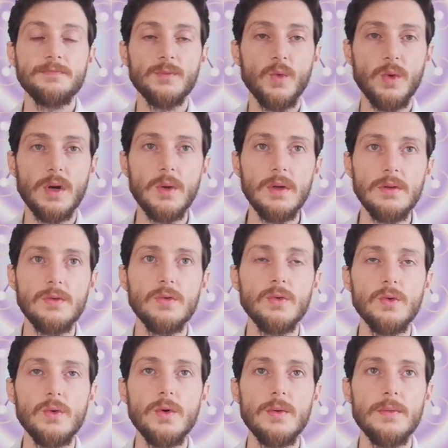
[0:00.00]
we're going
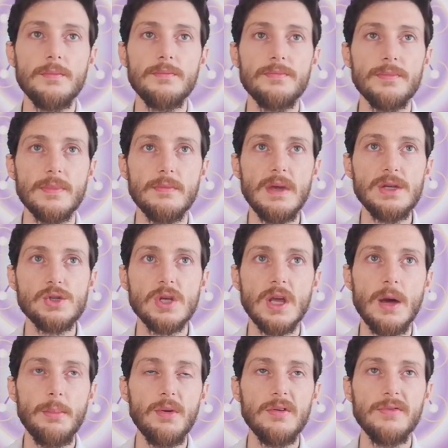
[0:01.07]
to mention a
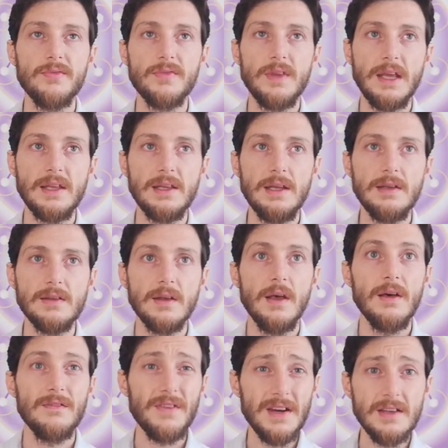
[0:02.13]
couple of techniques.
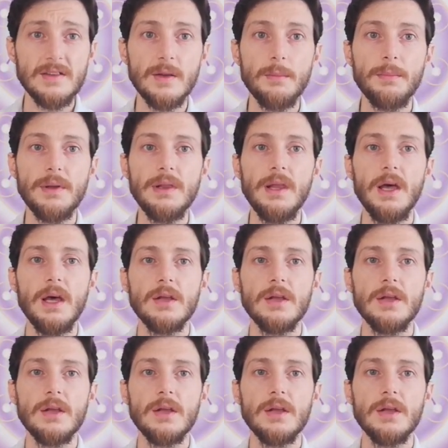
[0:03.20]
Very simple.